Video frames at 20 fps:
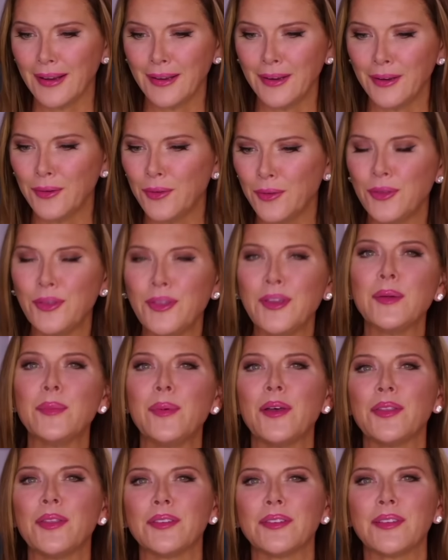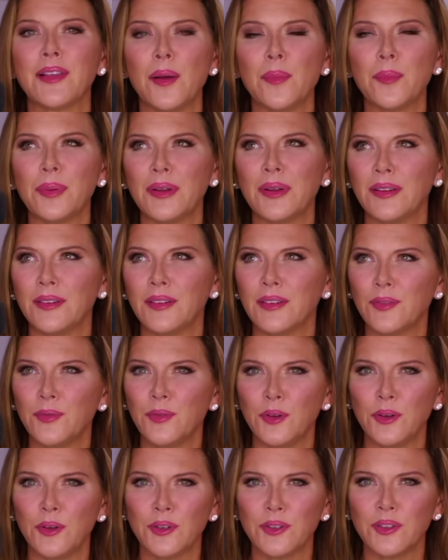You think about this company just a
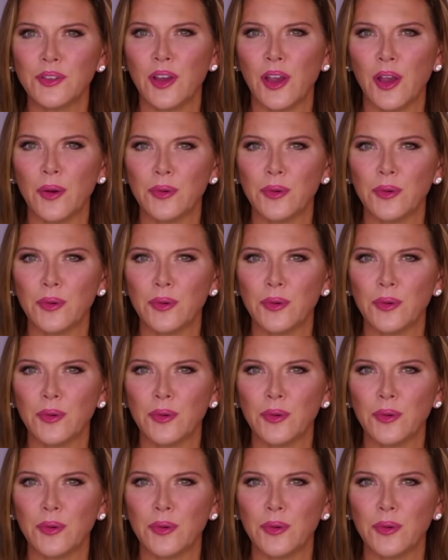few years ago,